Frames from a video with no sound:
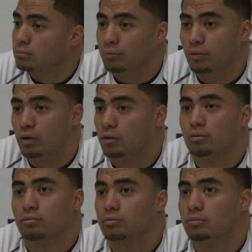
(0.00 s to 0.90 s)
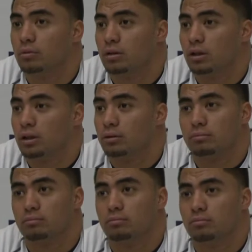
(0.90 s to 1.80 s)
No.
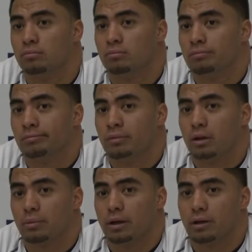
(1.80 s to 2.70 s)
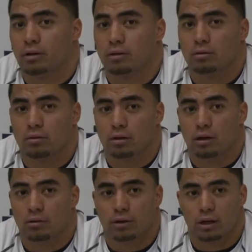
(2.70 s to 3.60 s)
I'm not hearing. I
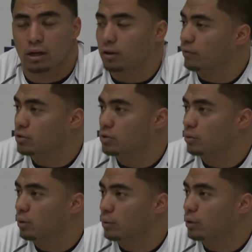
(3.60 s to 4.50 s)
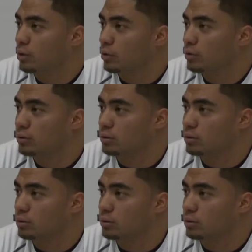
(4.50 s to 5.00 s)
don't think any of us know where we're going.